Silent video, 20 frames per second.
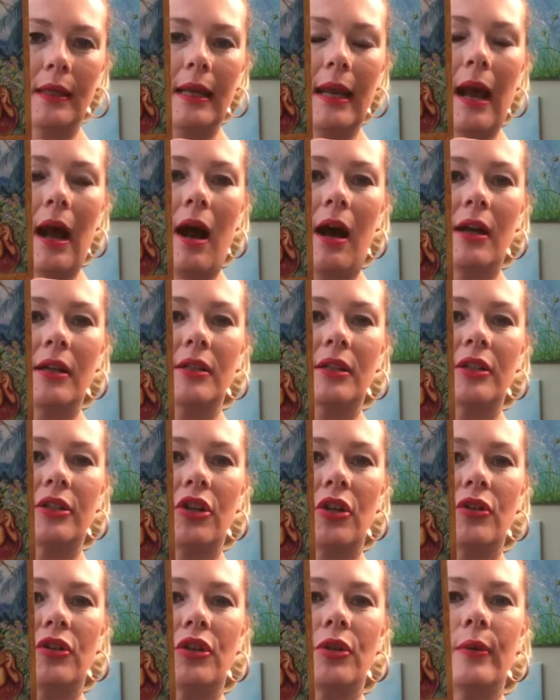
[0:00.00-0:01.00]
It asks
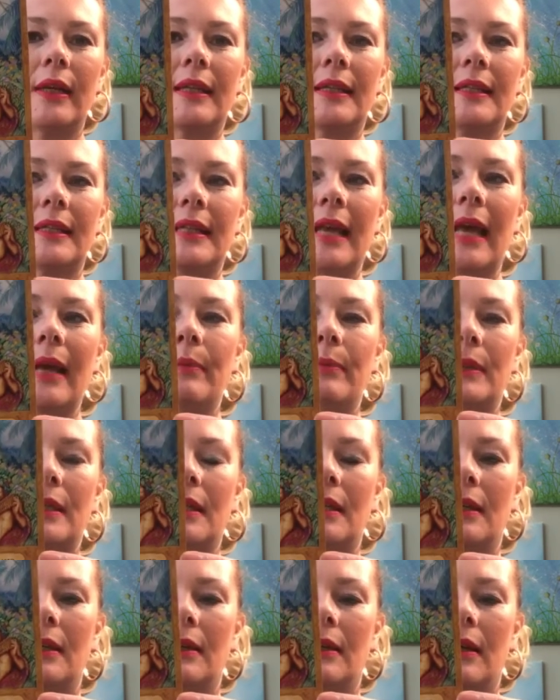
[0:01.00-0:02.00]
you to accept
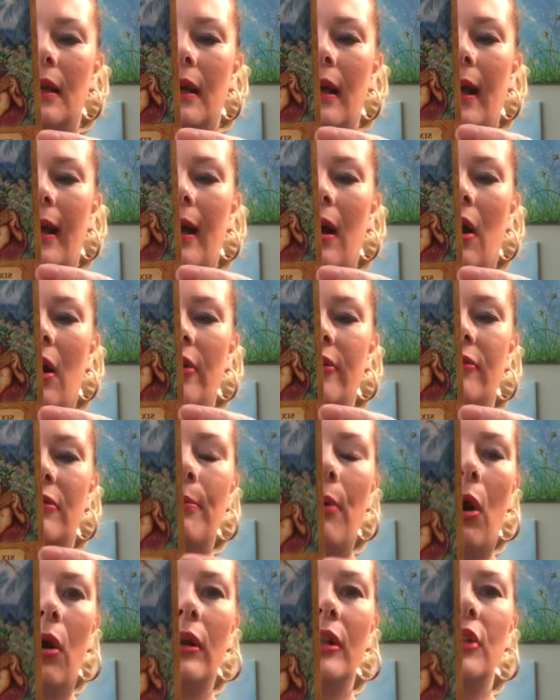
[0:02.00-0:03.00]
either
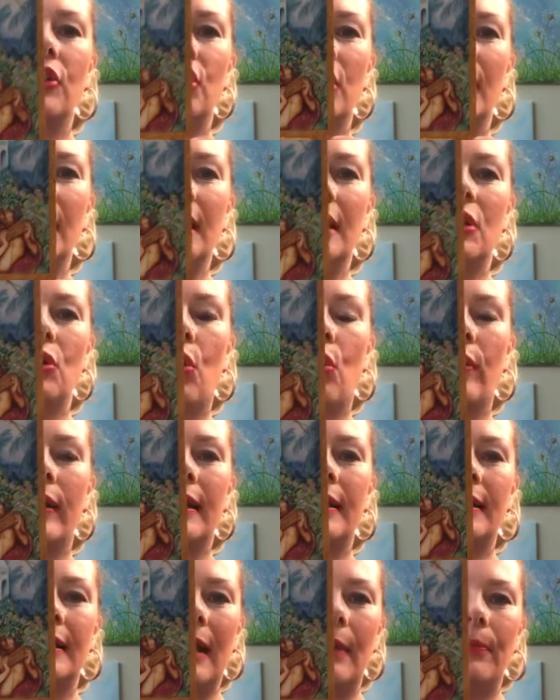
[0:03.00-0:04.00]
apologies or
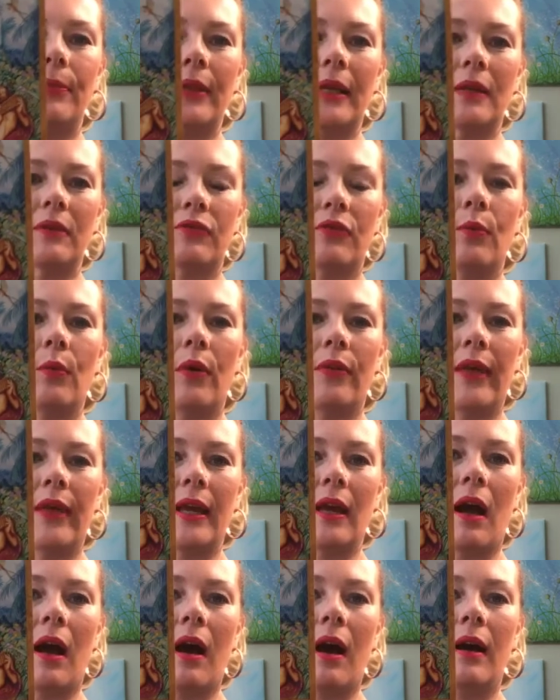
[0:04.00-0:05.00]
accept things for what they
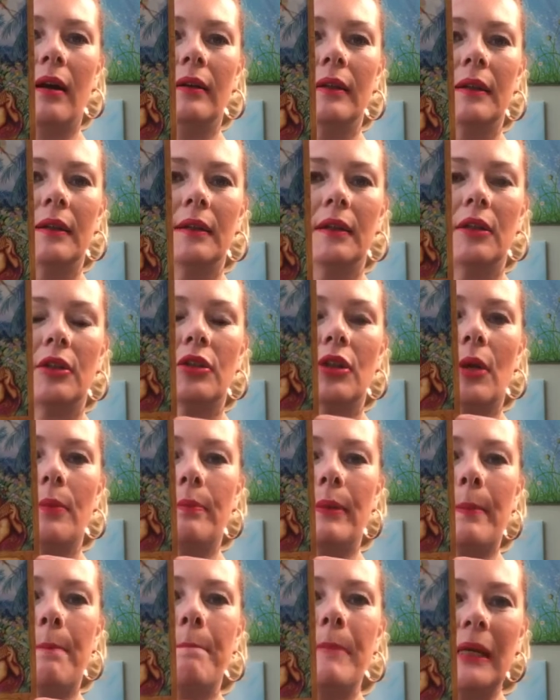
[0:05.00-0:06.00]
are. Don't
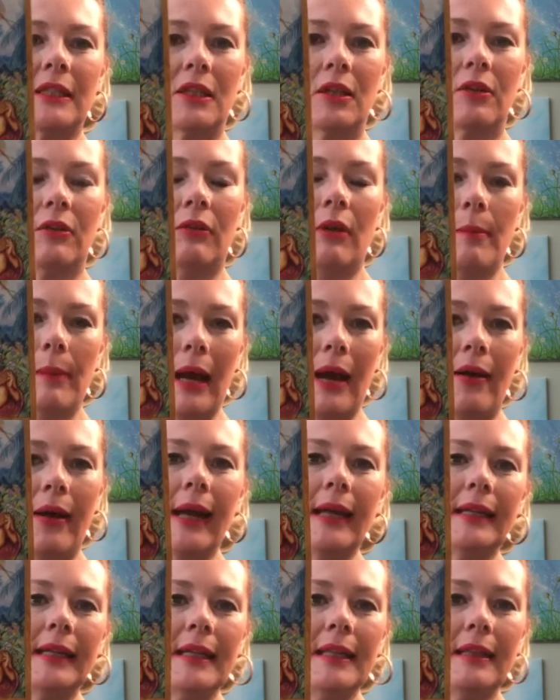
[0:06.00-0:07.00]
be bitter about
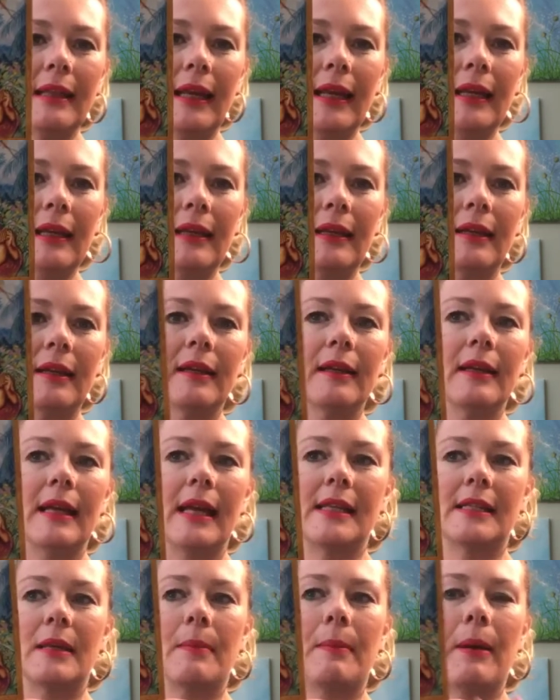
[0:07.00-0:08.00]
anything.
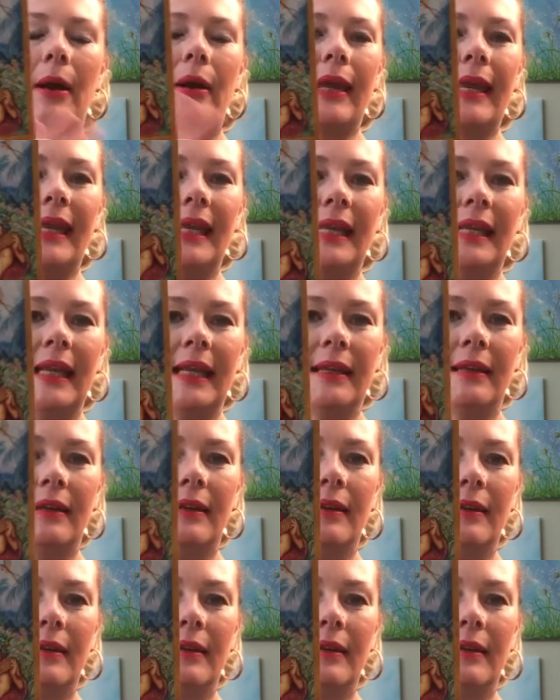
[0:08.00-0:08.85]
It's about healing.